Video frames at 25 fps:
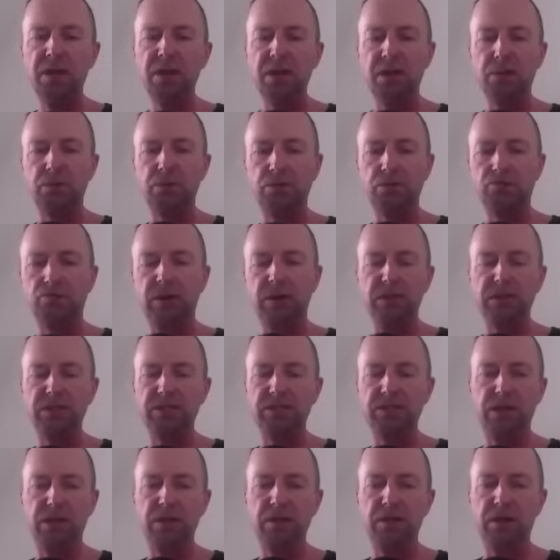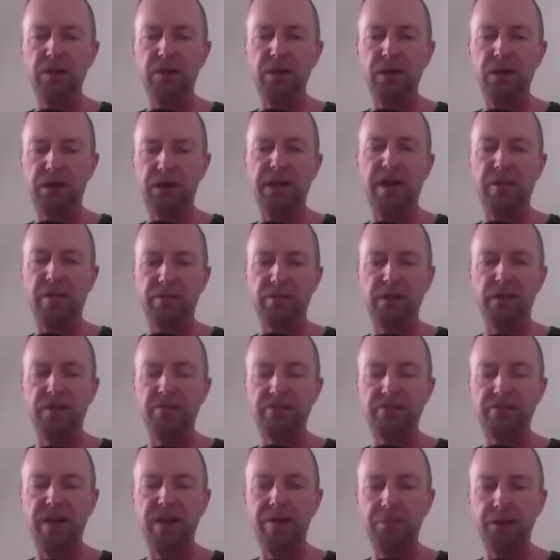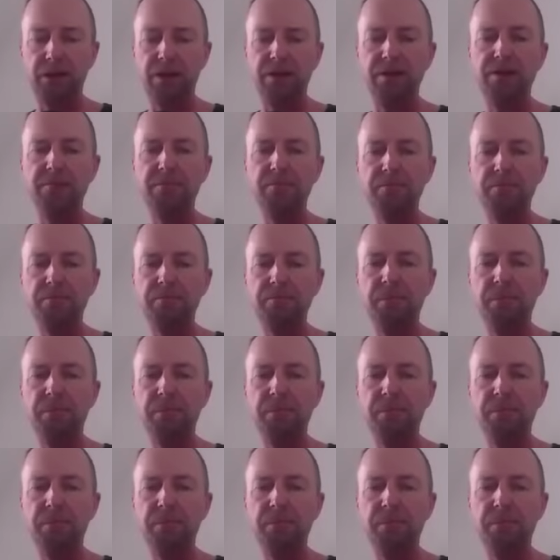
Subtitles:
He was raised in a Catholic family.